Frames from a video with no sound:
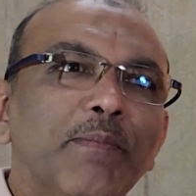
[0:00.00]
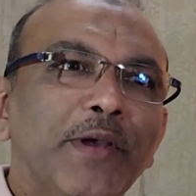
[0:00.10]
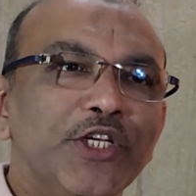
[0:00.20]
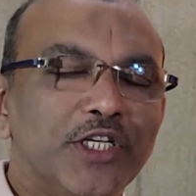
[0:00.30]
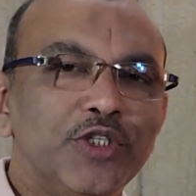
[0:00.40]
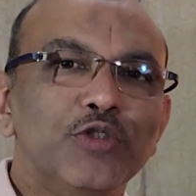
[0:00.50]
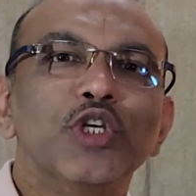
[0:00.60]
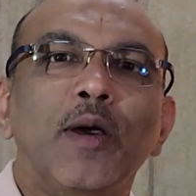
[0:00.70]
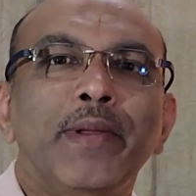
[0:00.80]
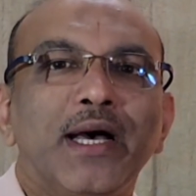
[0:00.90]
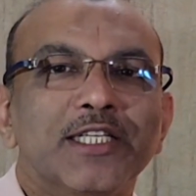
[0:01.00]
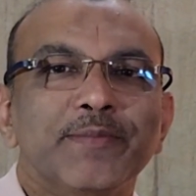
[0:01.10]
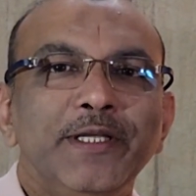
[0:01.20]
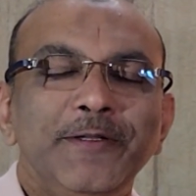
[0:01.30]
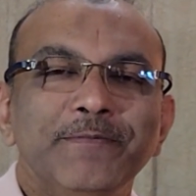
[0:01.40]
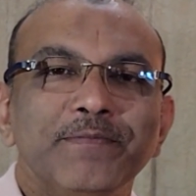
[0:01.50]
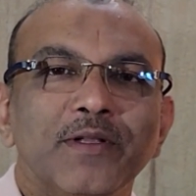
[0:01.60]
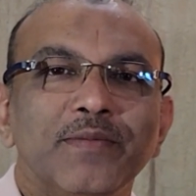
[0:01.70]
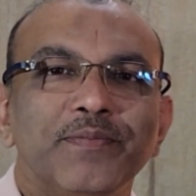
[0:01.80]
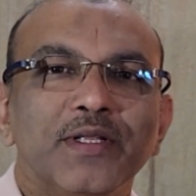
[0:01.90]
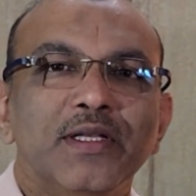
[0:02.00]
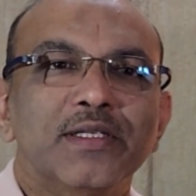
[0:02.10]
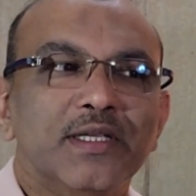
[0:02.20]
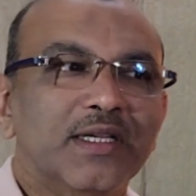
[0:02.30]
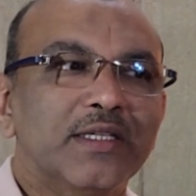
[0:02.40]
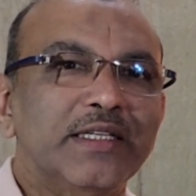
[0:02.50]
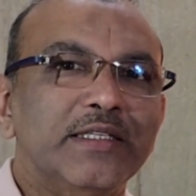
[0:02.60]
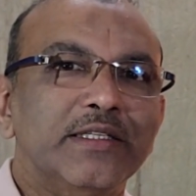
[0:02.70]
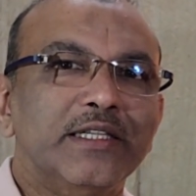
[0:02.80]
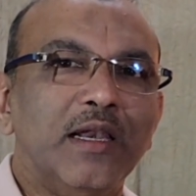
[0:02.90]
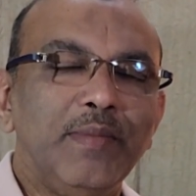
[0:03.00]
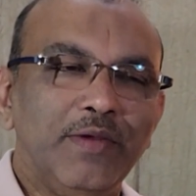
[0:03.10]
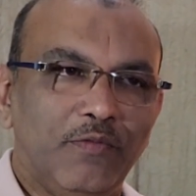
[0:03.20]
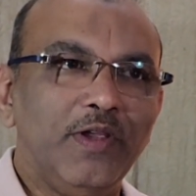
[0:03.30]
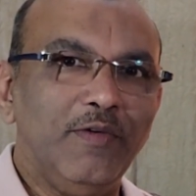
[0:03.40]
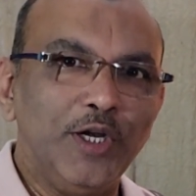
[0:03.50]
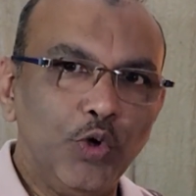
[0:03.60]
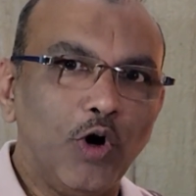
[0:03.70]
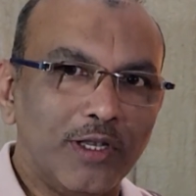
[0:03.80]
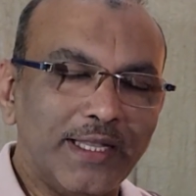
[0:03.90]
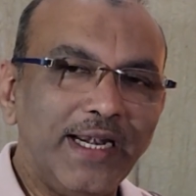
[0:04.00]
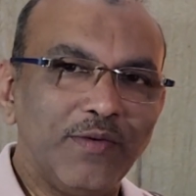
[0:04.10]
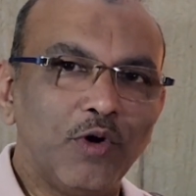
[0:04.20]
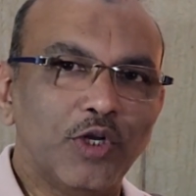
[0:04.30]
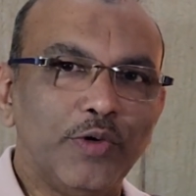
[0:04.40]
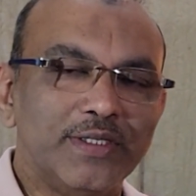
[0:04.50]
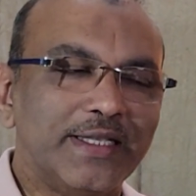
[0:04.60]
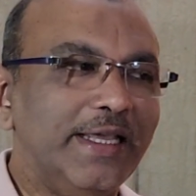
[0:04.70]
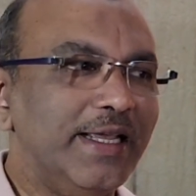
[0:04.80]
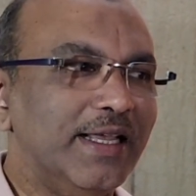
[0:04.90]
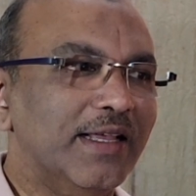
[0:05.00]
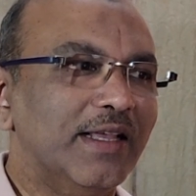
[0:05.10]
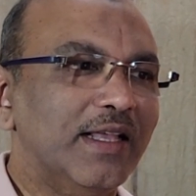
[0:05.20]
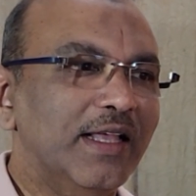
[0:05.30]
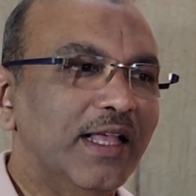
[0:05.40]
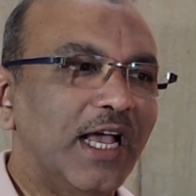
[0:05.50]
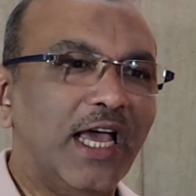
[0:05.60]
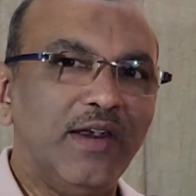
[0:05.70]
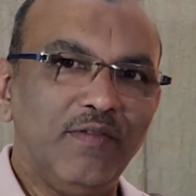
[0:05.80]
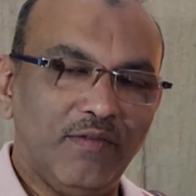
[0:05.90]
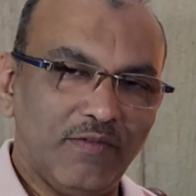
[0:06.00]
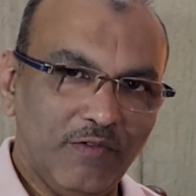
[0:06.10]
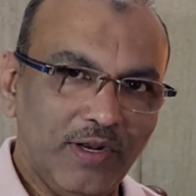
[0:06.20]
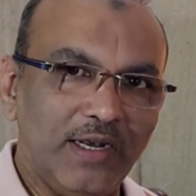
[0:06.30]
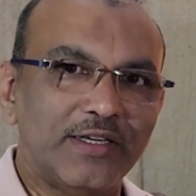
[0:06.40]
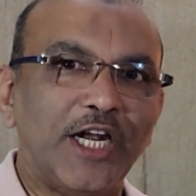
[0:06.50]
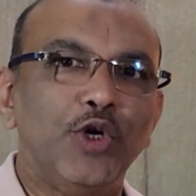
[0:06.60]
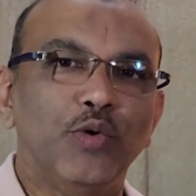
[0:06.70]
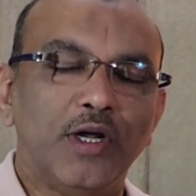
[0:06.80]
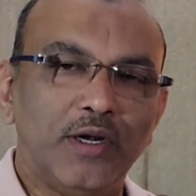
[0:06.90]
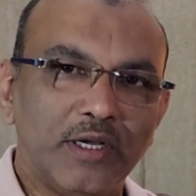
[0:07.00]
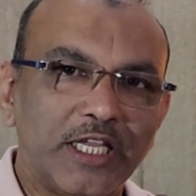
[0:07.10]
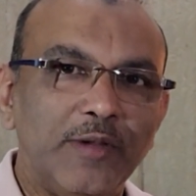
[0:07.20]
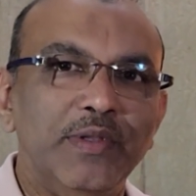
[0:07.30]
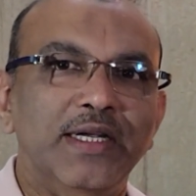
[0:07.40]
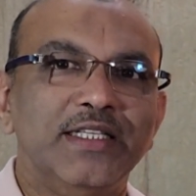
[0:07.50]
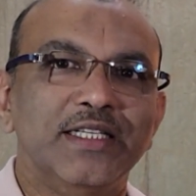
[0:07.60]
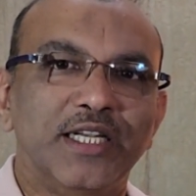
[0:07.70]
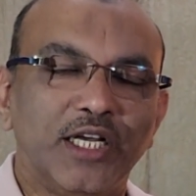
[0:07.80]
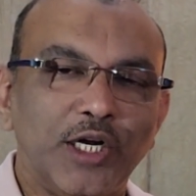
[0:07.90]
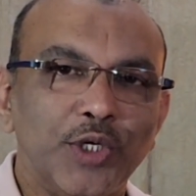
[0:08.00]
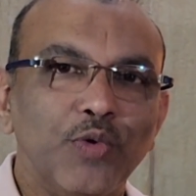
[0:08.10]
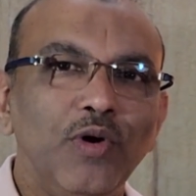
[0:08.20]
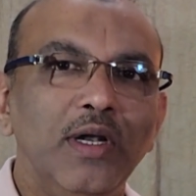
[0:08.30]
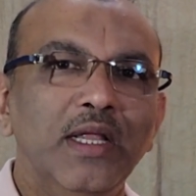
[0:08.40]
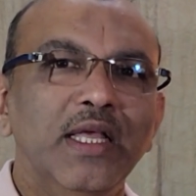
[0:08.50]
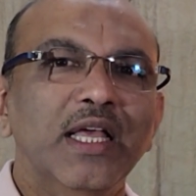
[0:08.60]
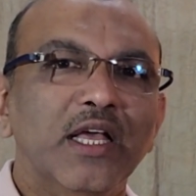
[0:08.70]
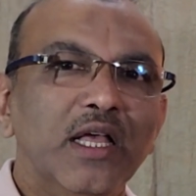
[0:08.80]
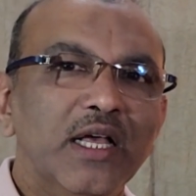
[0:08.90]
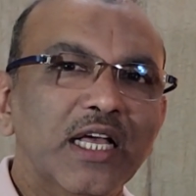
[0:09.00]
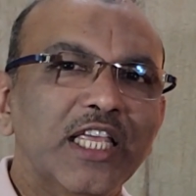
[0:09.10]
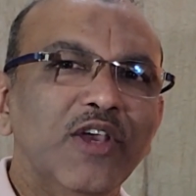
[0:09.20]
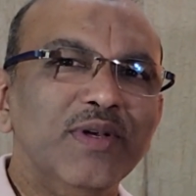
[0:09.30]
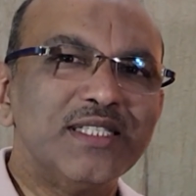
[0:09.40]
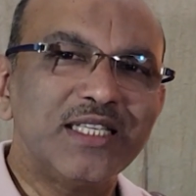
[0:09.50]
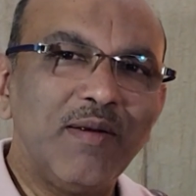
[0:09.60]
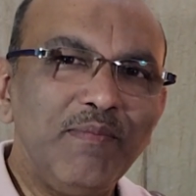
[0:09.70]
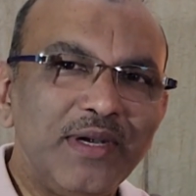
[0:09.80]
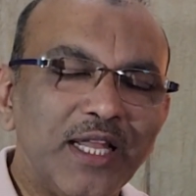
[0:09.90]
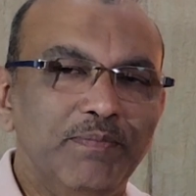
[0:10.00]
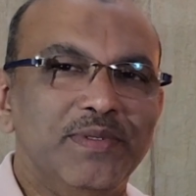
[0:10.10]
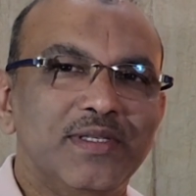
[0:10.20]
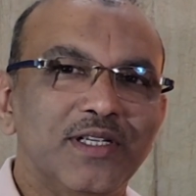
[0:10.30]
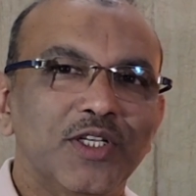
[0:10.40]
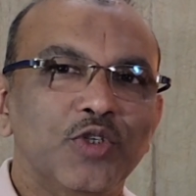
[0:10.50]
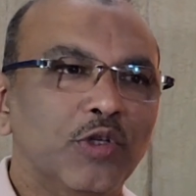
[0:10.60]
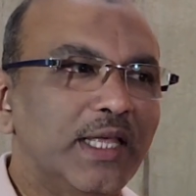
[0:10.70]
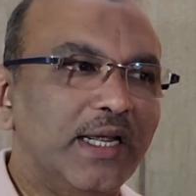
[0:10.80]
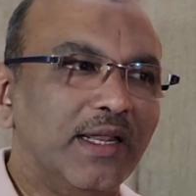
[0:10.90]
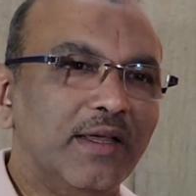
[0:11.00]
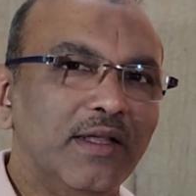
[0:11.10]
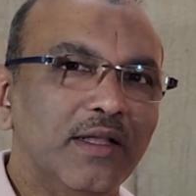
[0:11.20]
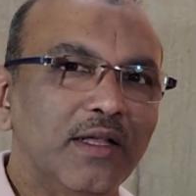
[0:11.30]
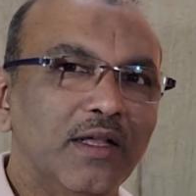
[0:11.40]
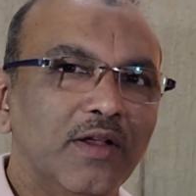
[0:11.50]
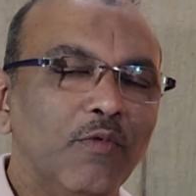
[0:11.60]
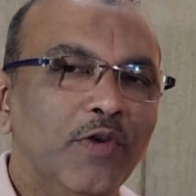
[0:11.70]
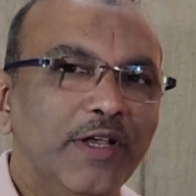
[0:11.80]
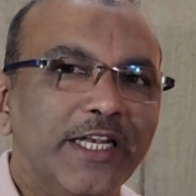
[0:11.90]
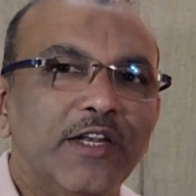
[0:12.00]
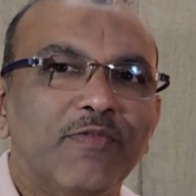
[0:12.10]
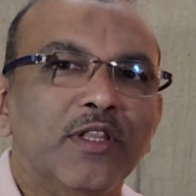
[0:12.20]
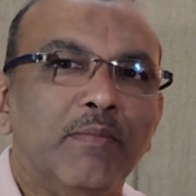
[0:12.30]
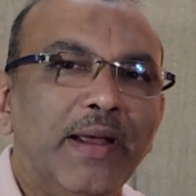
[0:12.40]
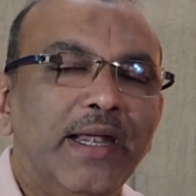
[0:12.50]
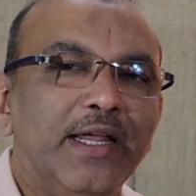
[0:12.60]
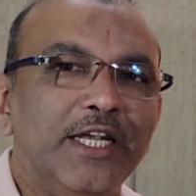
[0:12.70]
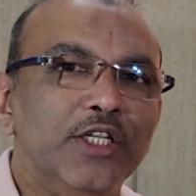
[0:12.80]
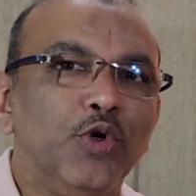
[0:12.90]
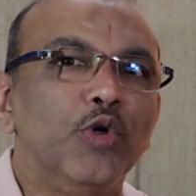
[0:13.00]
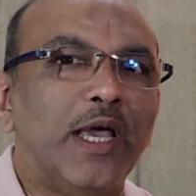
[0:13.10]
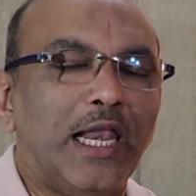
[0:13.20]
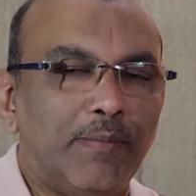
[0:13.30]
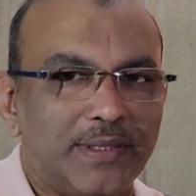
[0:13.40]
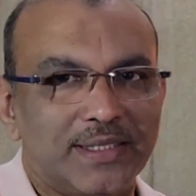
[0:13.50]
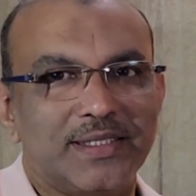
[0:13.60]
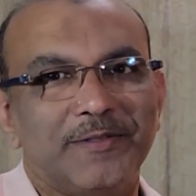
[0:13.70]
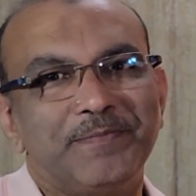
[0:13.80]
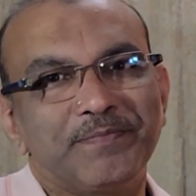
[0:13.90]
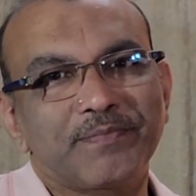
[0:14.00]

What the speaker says: The patients used to come and ask me, sir, tell me, we will do all that, whatever you are saying, and we will try to keep the disease under control. Give us some tips so that when you get up from the bed, it's going to help us.